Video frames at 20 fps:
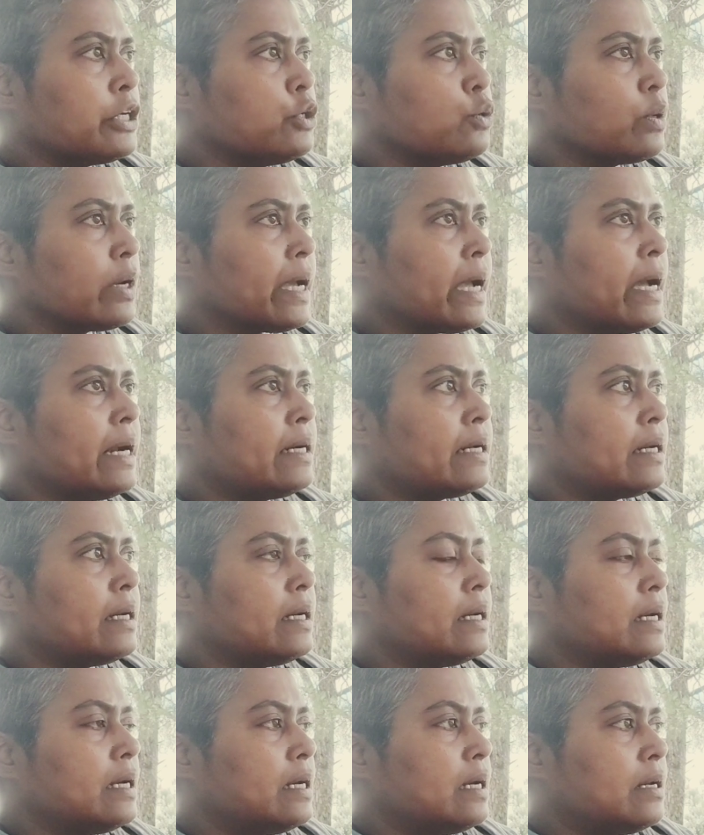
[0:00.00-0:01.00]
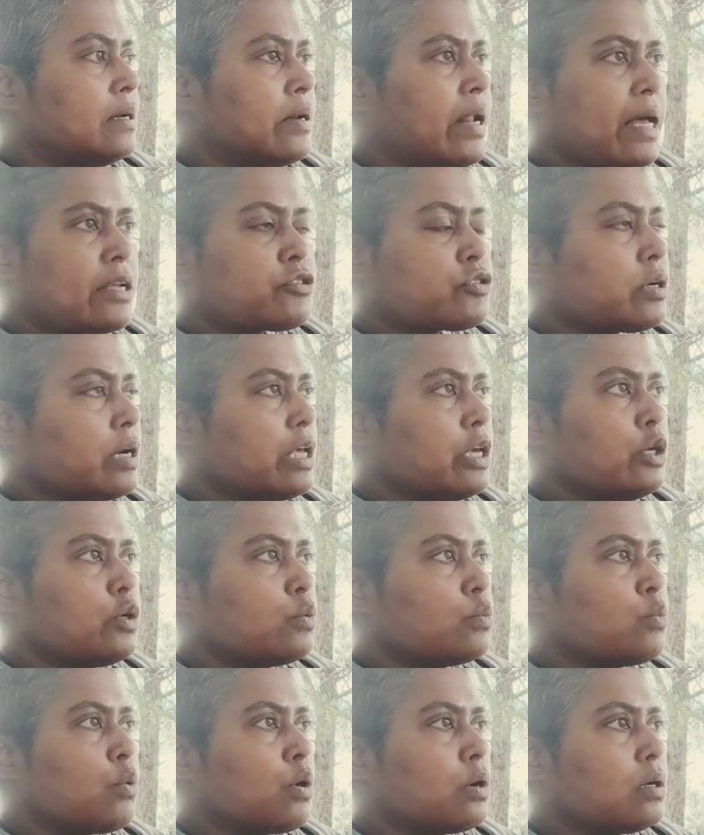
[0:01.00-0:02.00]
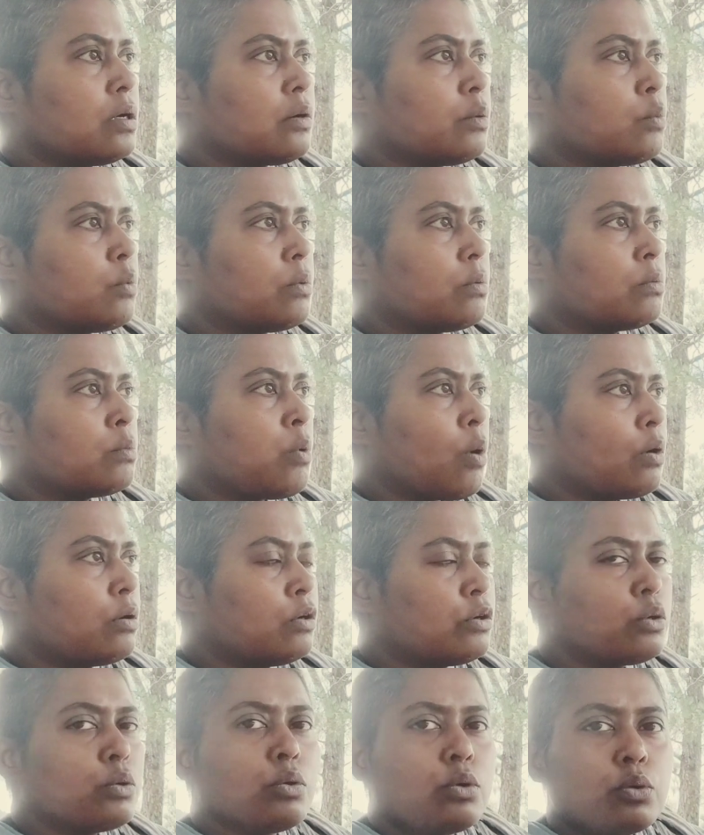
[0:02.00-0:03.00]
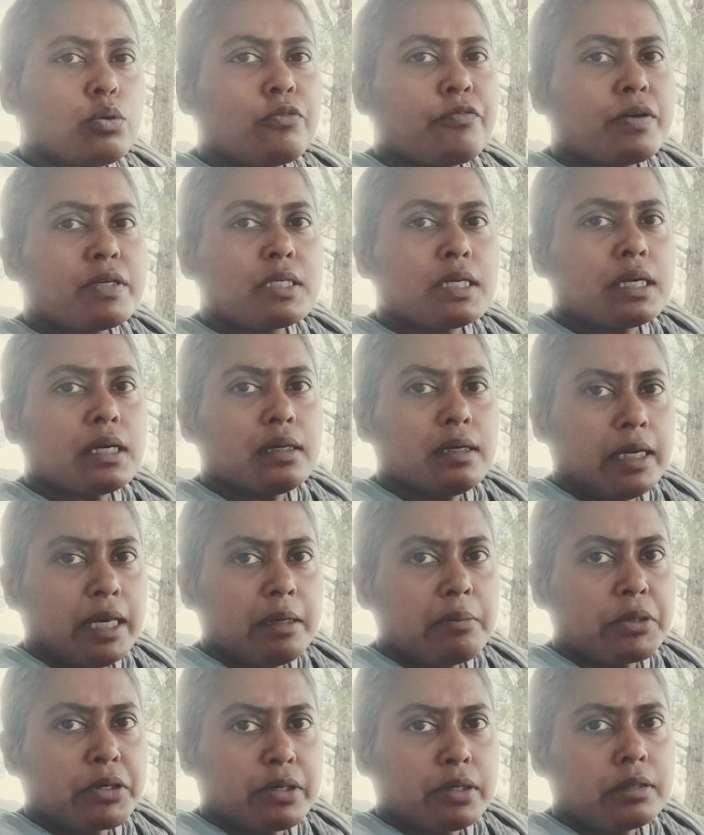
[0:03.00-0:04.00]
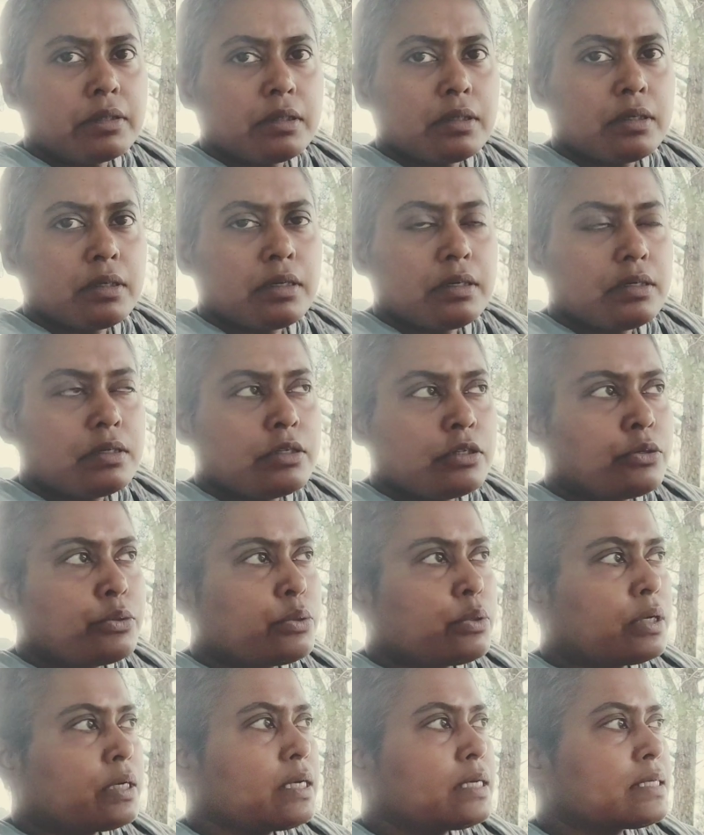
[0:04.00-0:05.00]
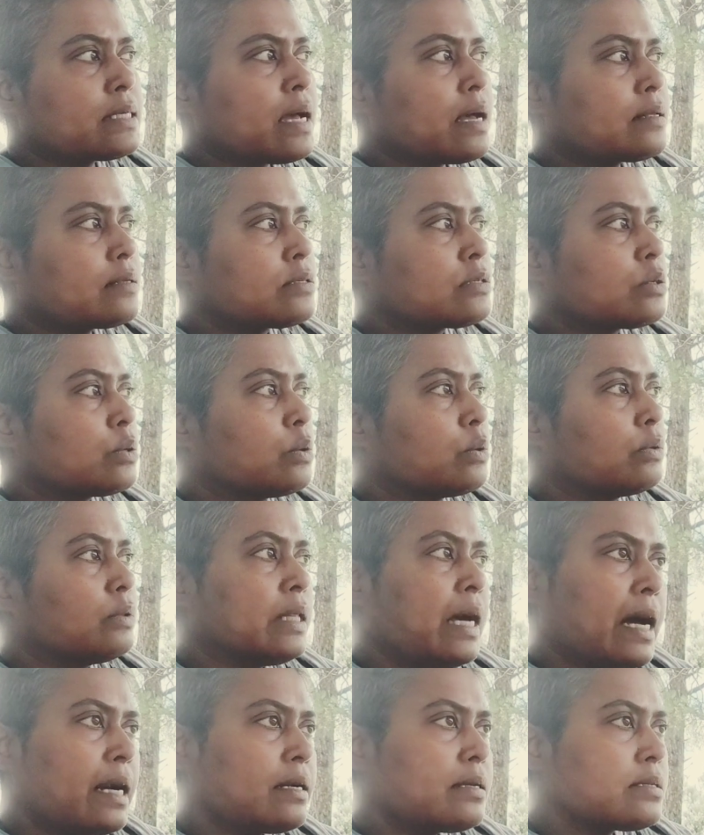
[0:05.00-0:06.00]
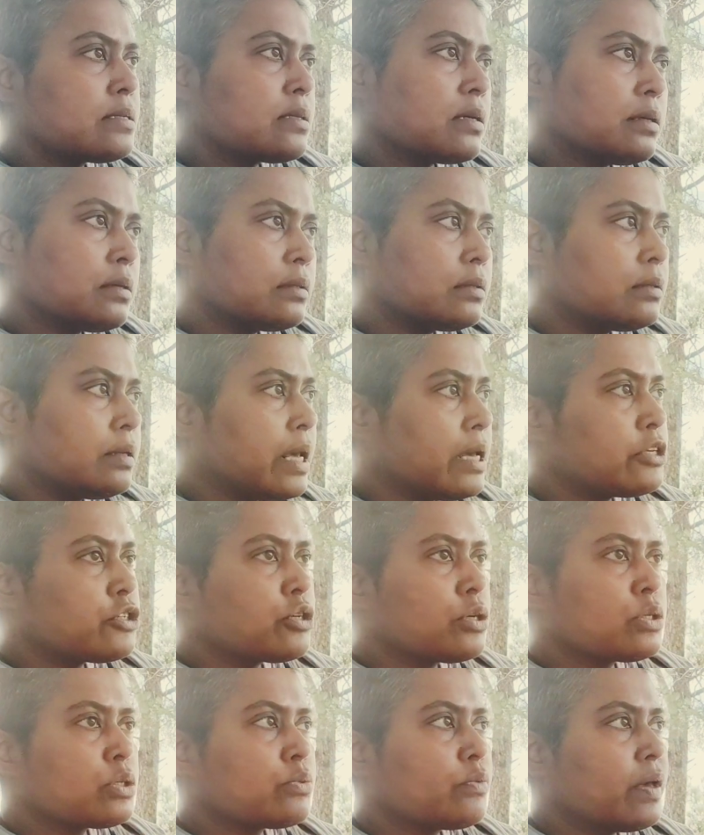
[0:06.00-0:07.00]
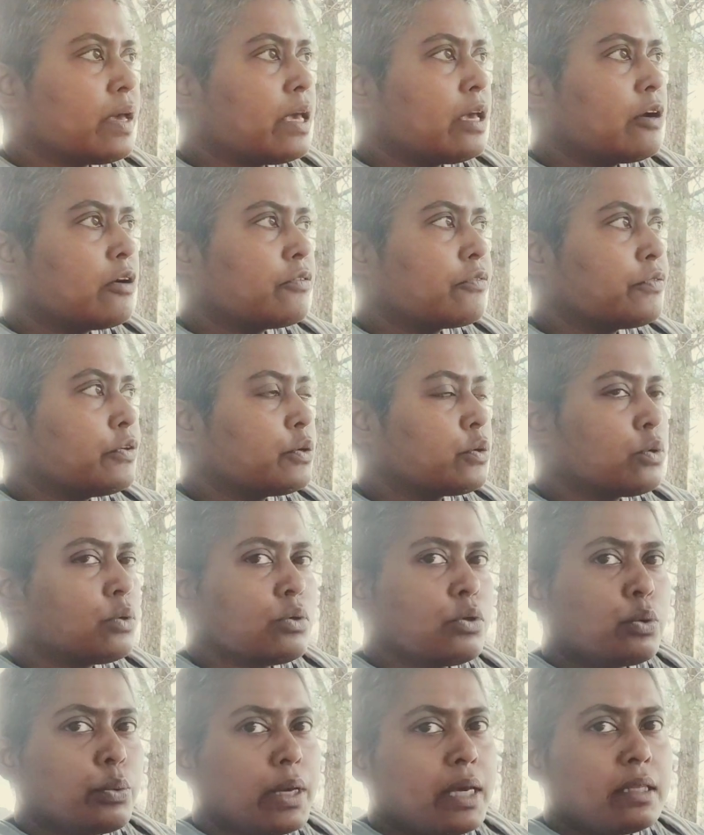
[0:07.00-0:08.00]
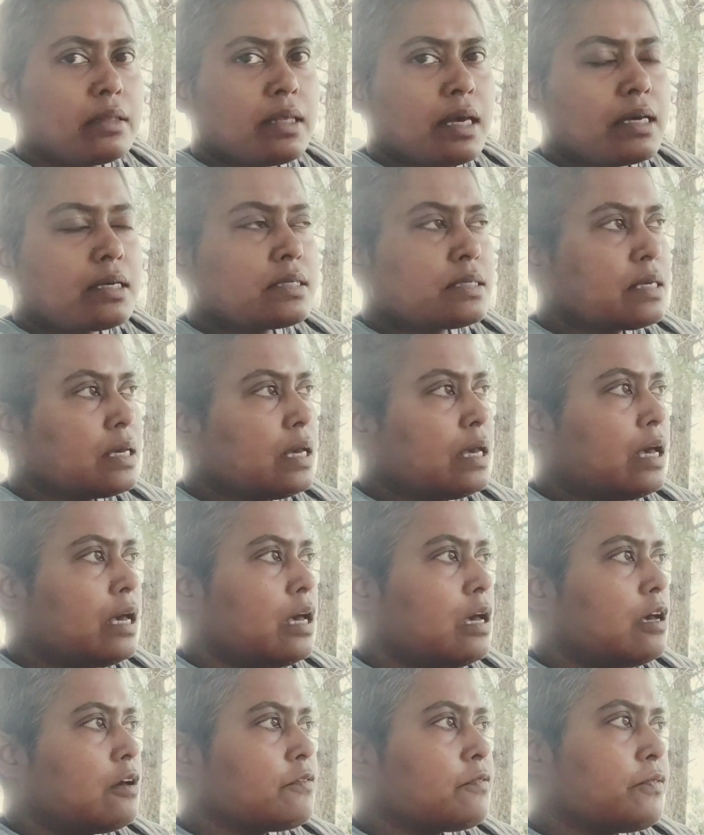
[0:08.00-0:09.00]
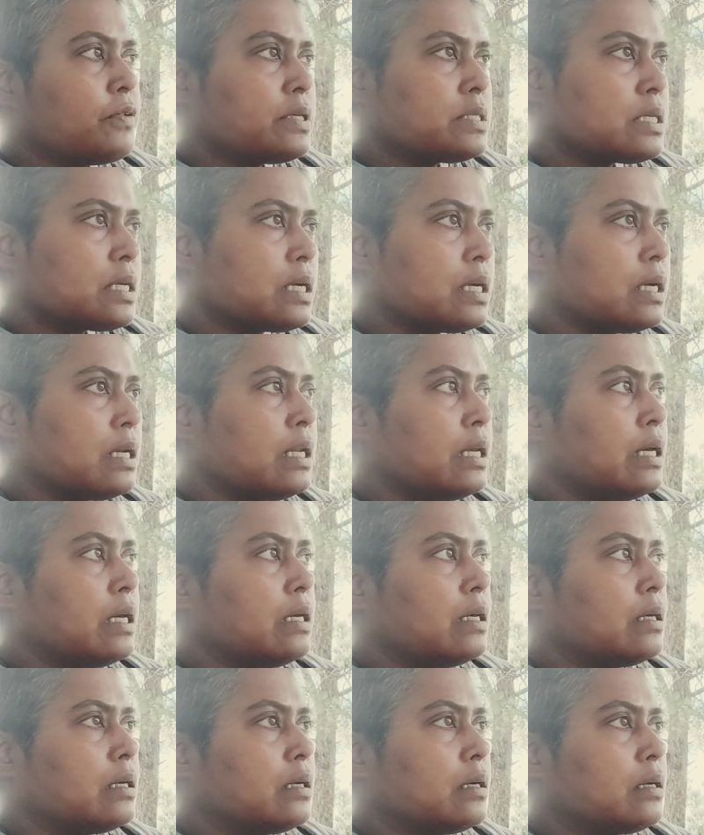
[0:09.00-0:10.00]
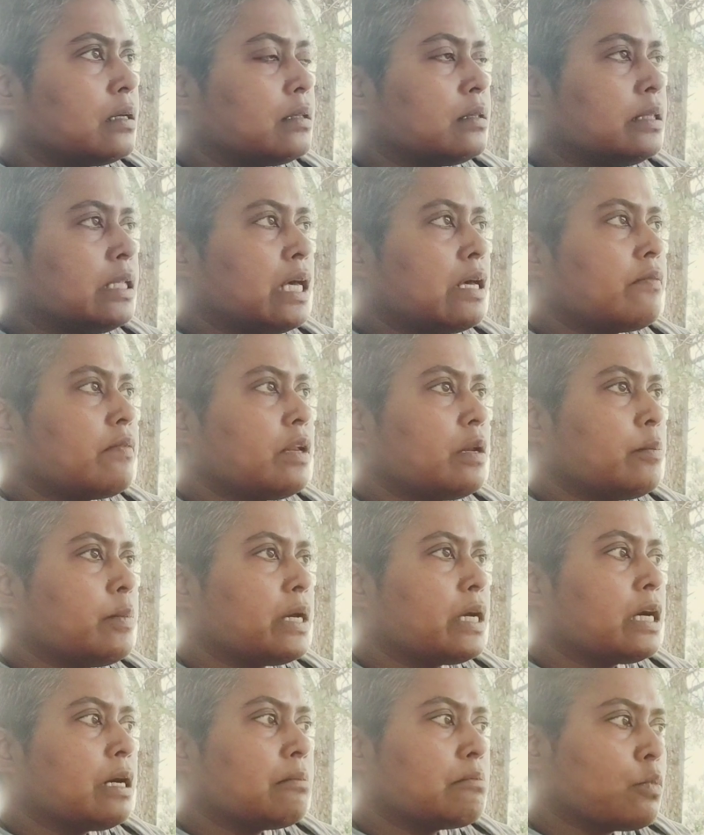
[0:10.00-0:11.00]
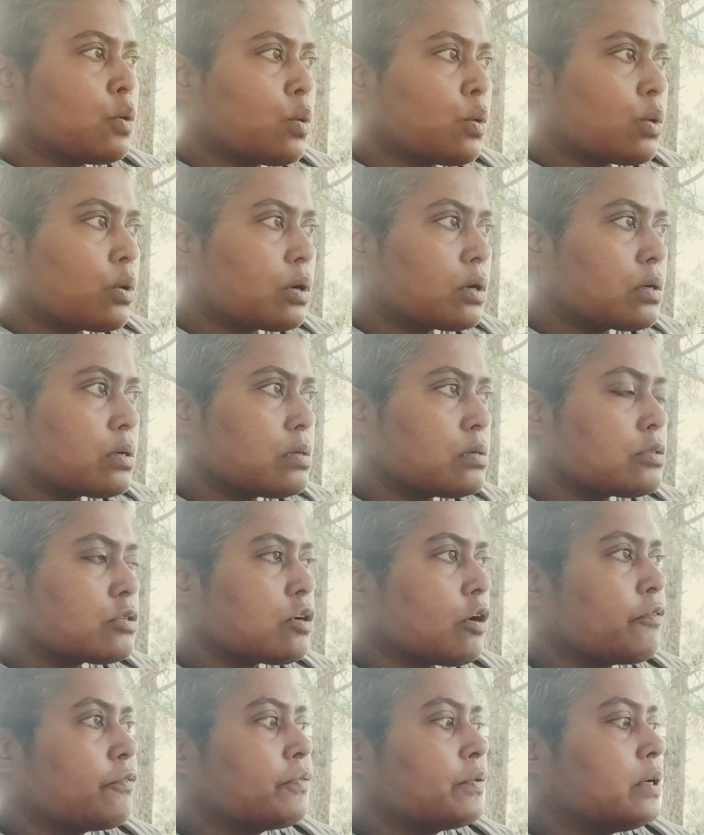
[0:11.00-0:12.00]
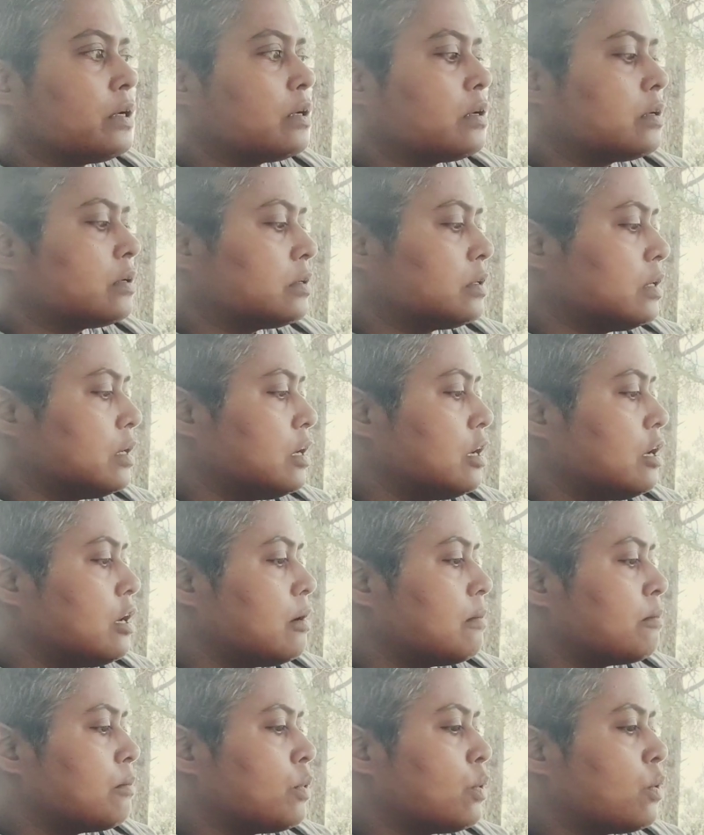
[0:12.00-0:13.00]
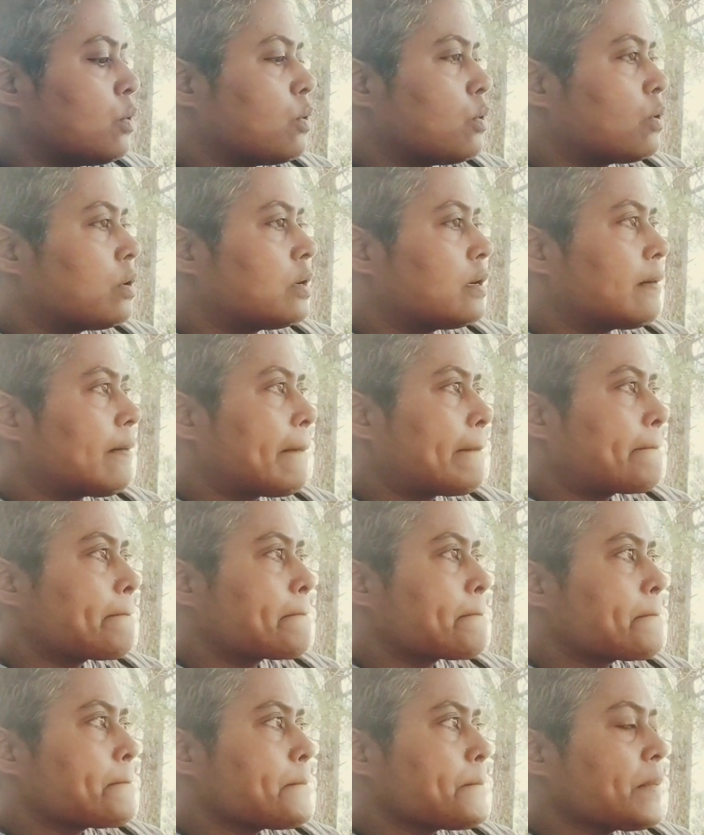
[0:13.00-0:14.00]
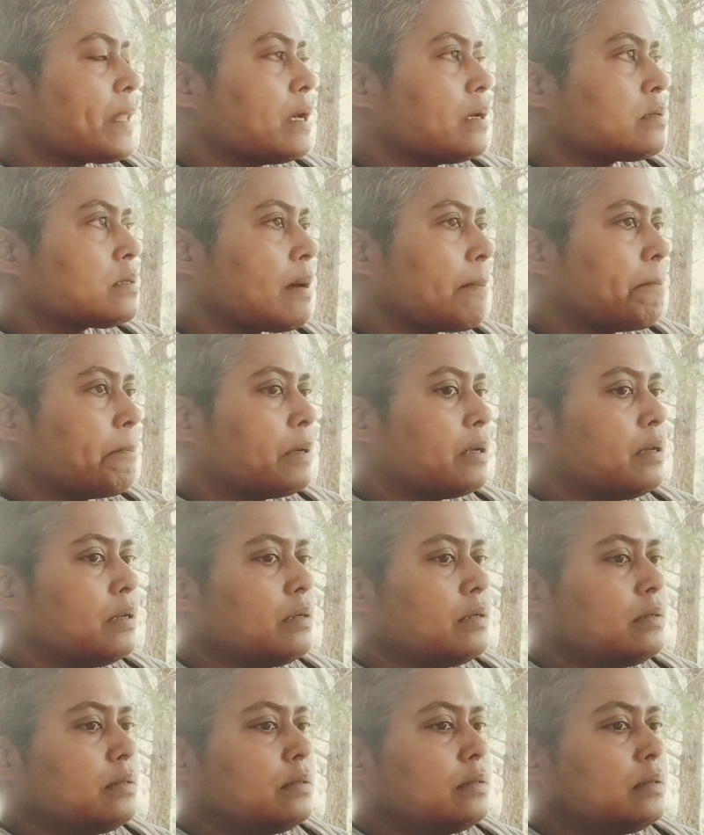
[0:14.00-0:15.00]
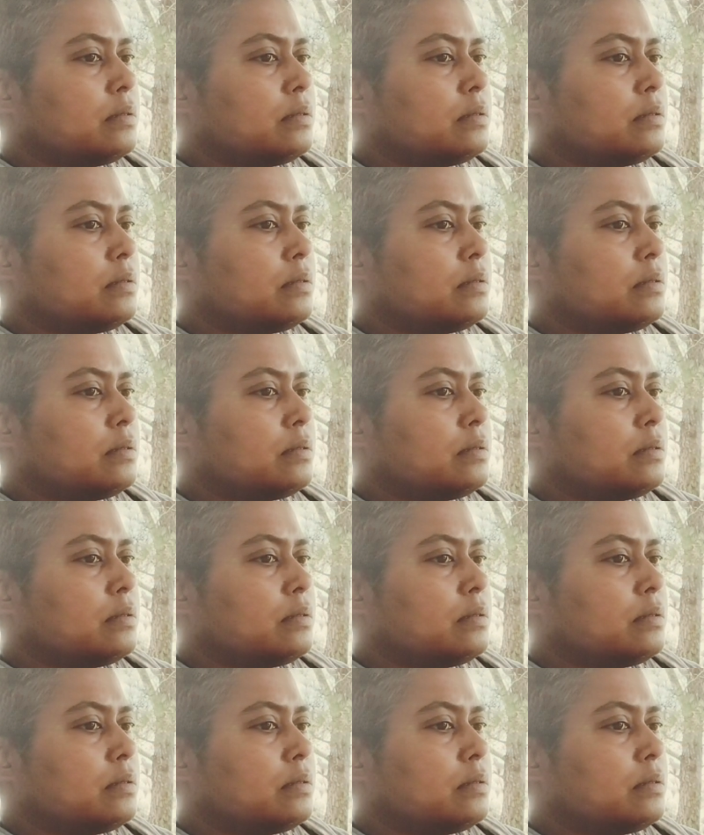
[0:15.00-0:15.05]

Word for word: you get, naturally you want to want to do physical labor. Do you understand? So that's nature's way of, you know, doing things. Physically, they will become more softer, more supple.